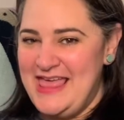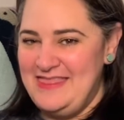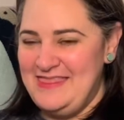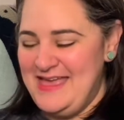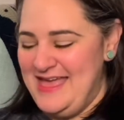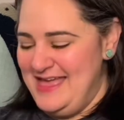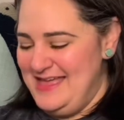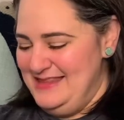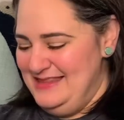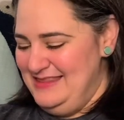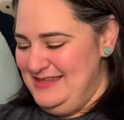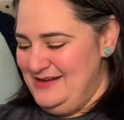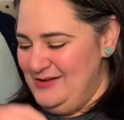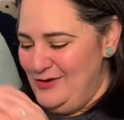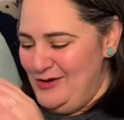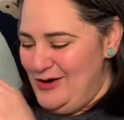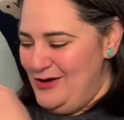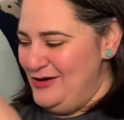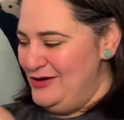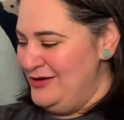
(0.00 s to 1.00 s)
that
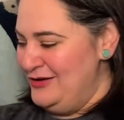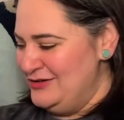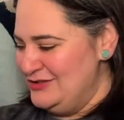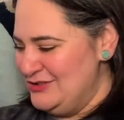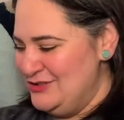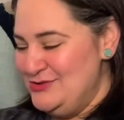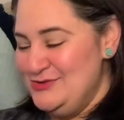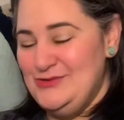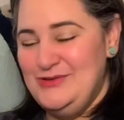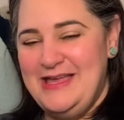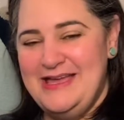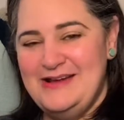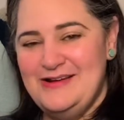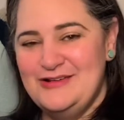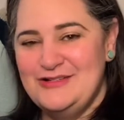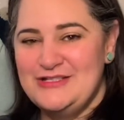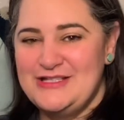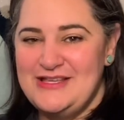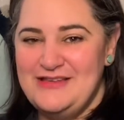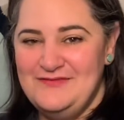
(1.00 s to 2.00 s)
there are 2
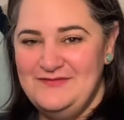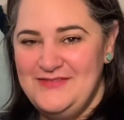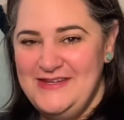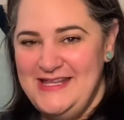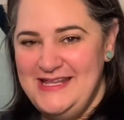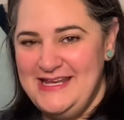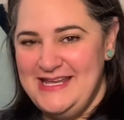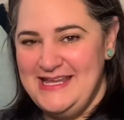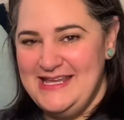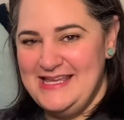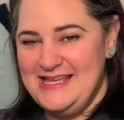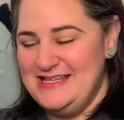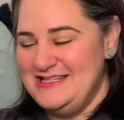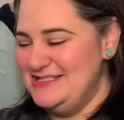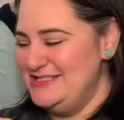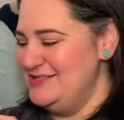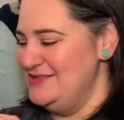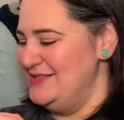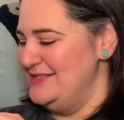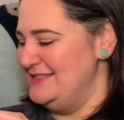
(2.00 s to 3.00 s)
layers of knitting
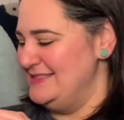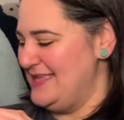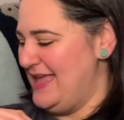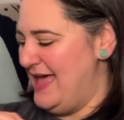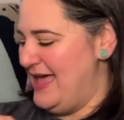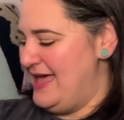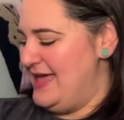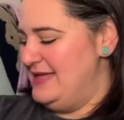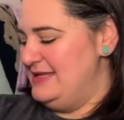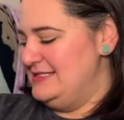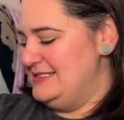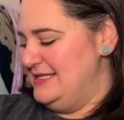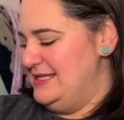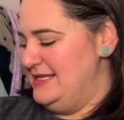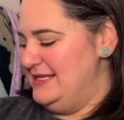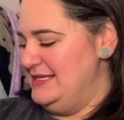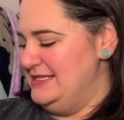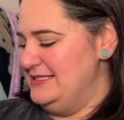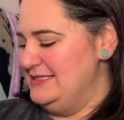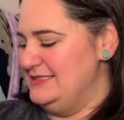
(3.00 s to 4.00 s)
to this hat, it
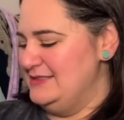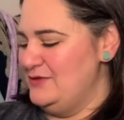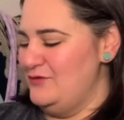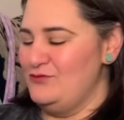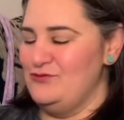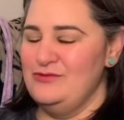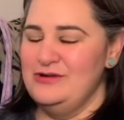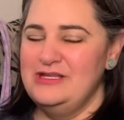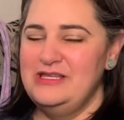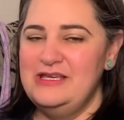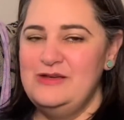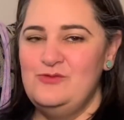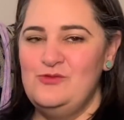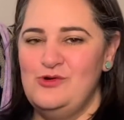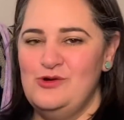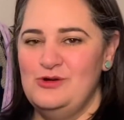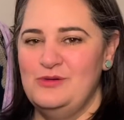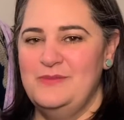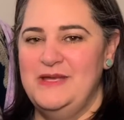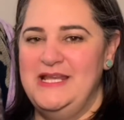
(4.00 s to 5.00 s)
is really
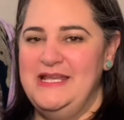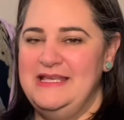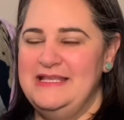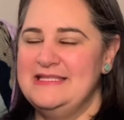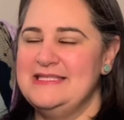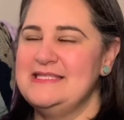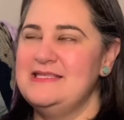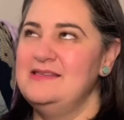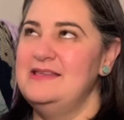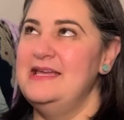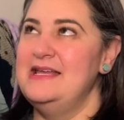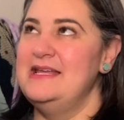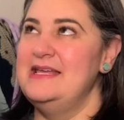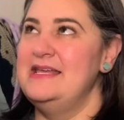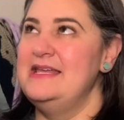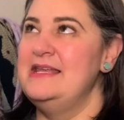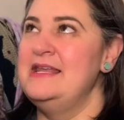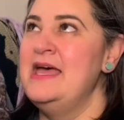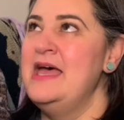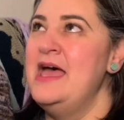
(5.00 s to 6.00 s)
warm and
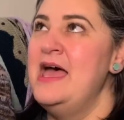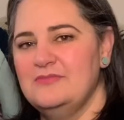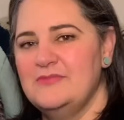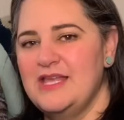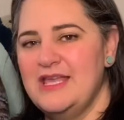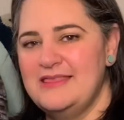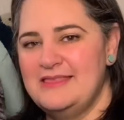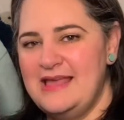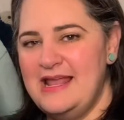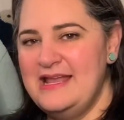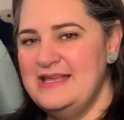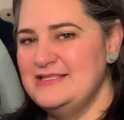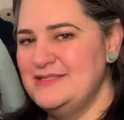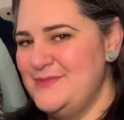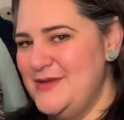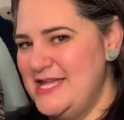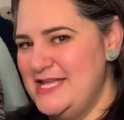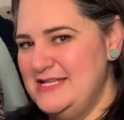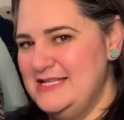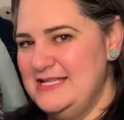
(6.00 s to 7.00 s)
insulated. That has
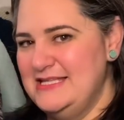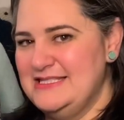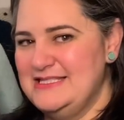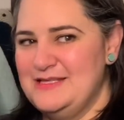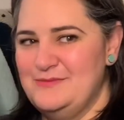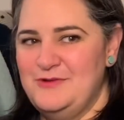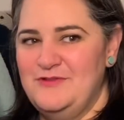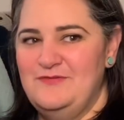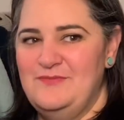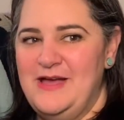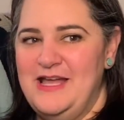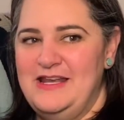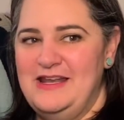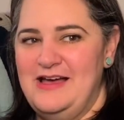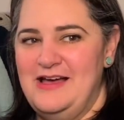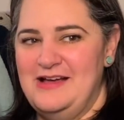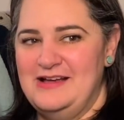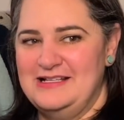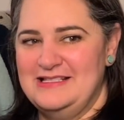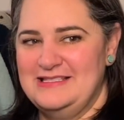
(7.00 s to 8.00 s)
been some of my
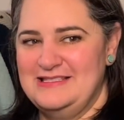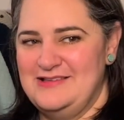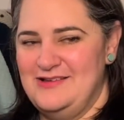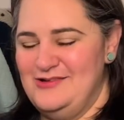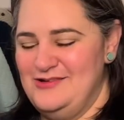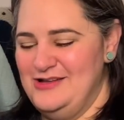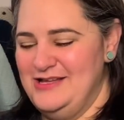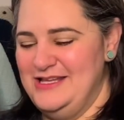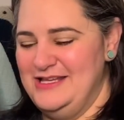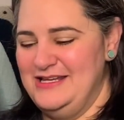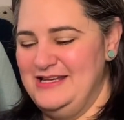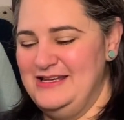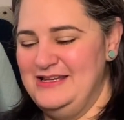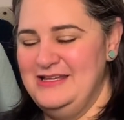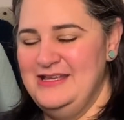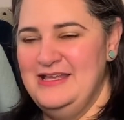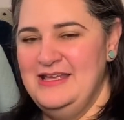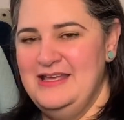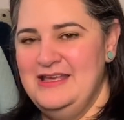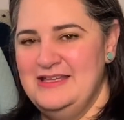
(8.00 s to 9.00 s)
knocks on
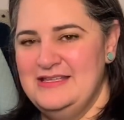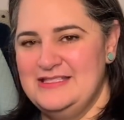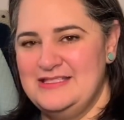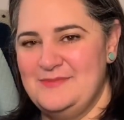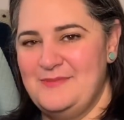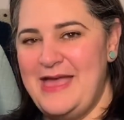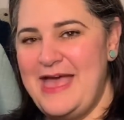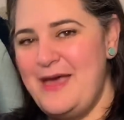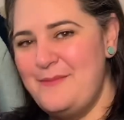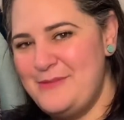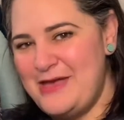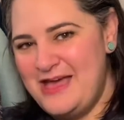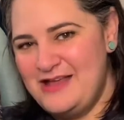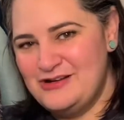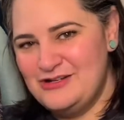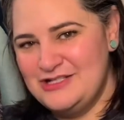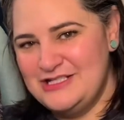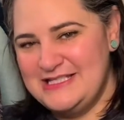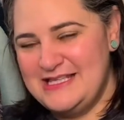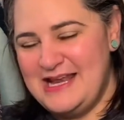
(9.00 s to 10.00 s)
some hat
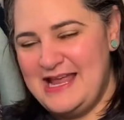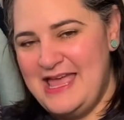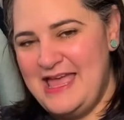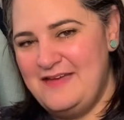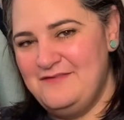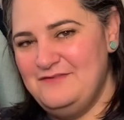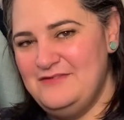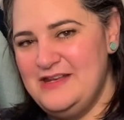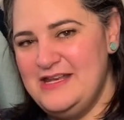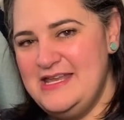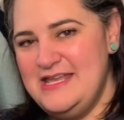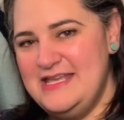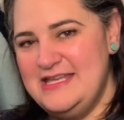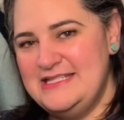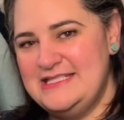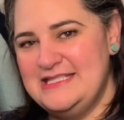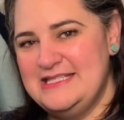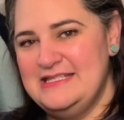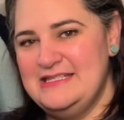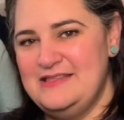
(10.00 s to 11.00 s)
patterns that I have
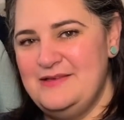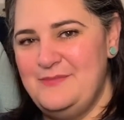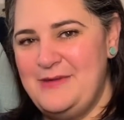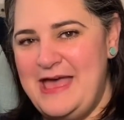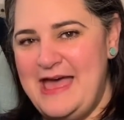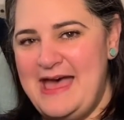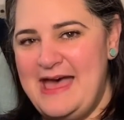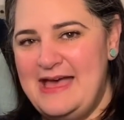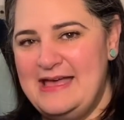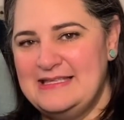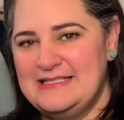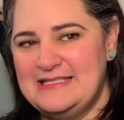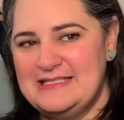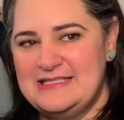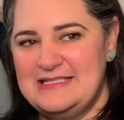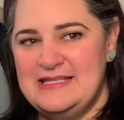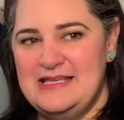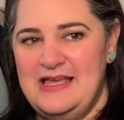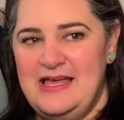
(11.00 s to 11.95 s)
knit in the past.